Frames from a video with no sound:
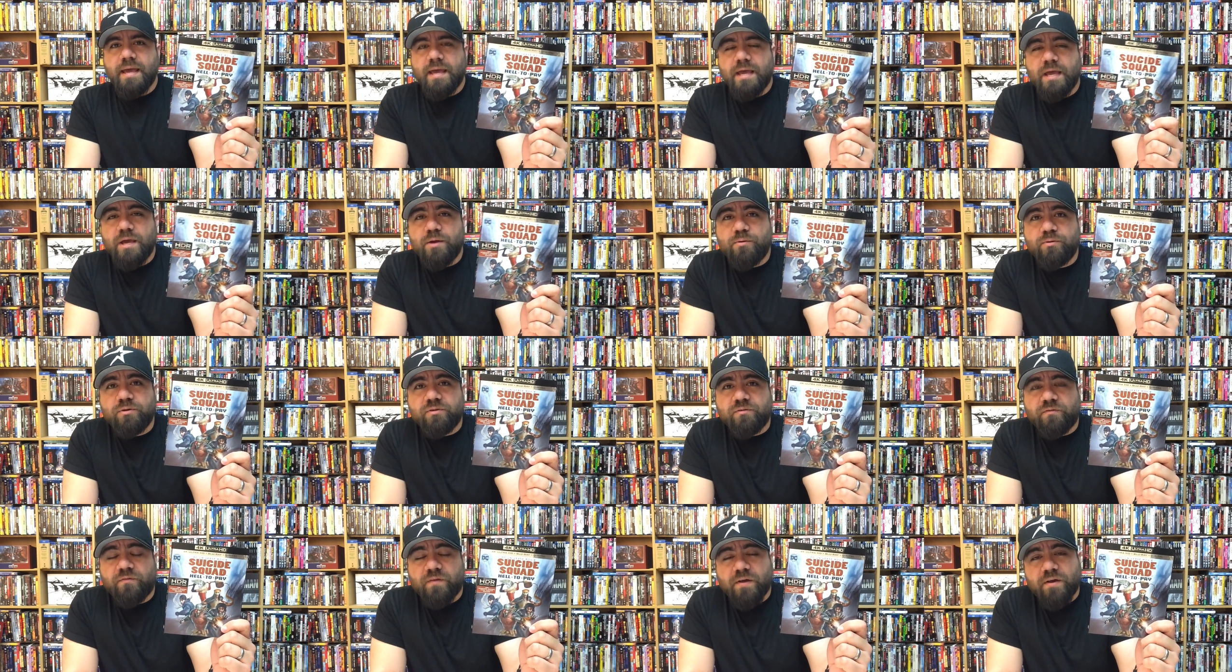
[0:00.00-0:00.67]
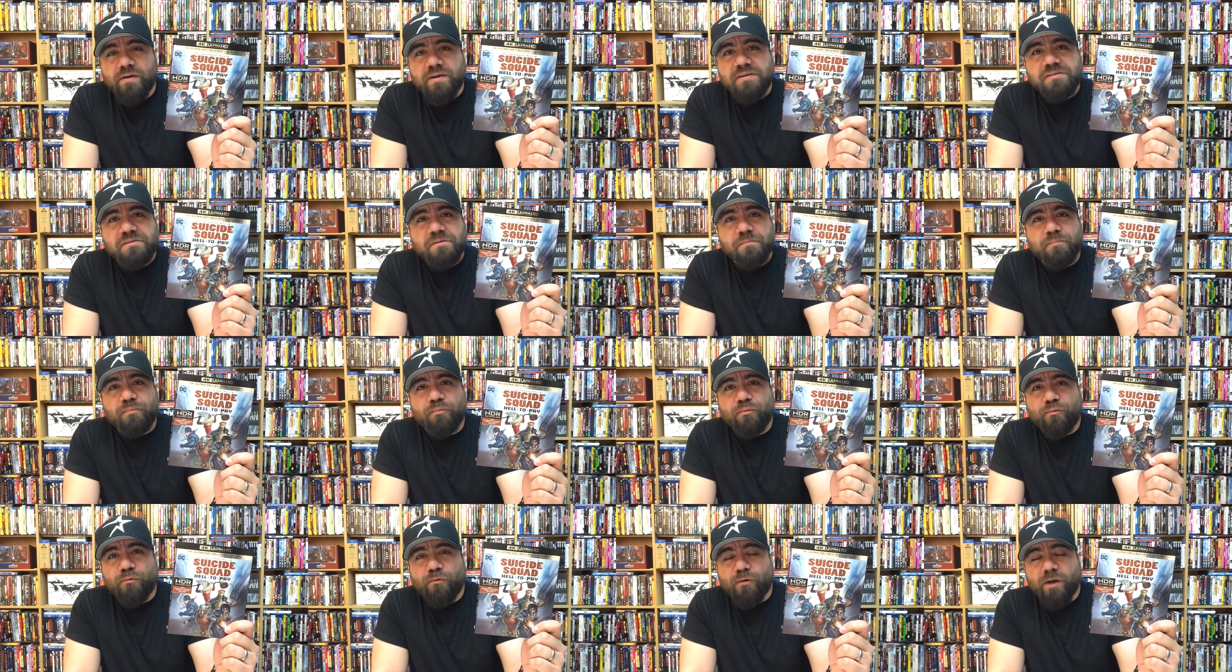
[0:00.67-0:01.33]
it was very
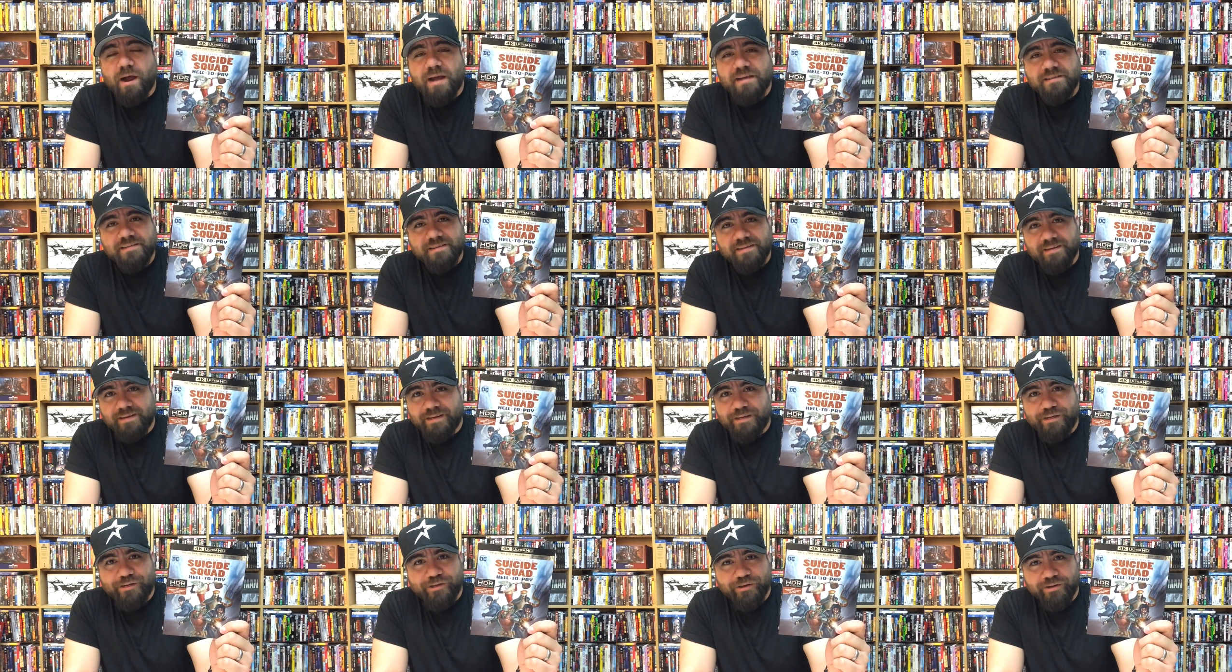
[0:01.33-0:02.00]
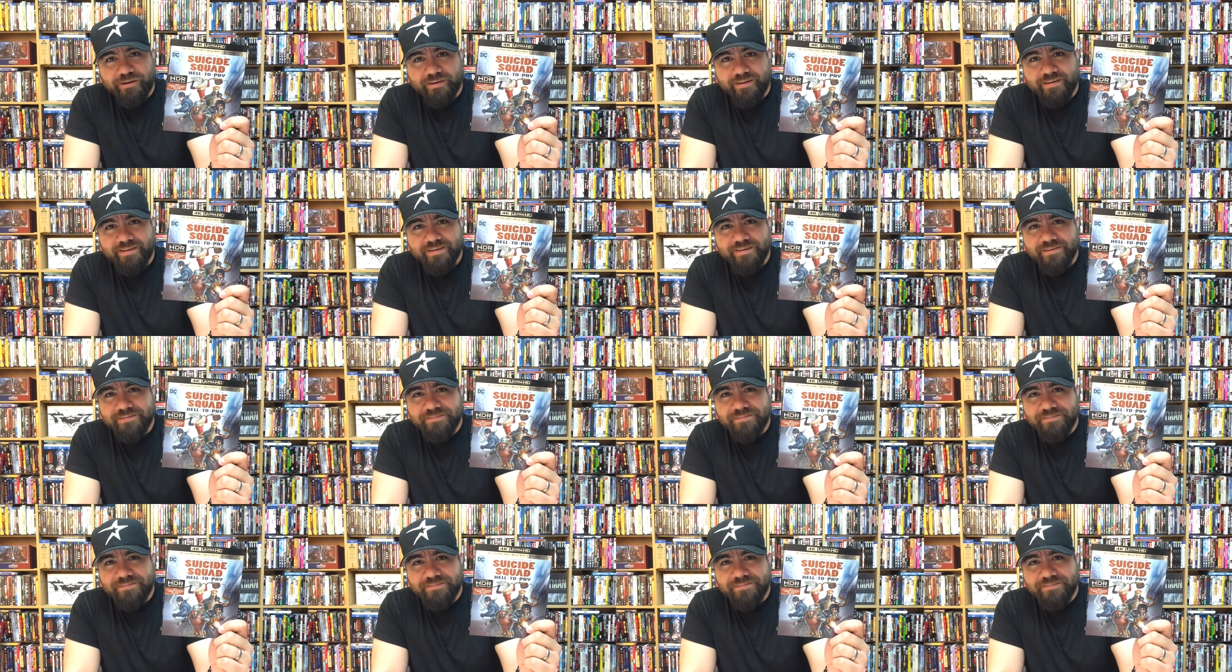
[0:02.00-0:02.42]
surprisingly good.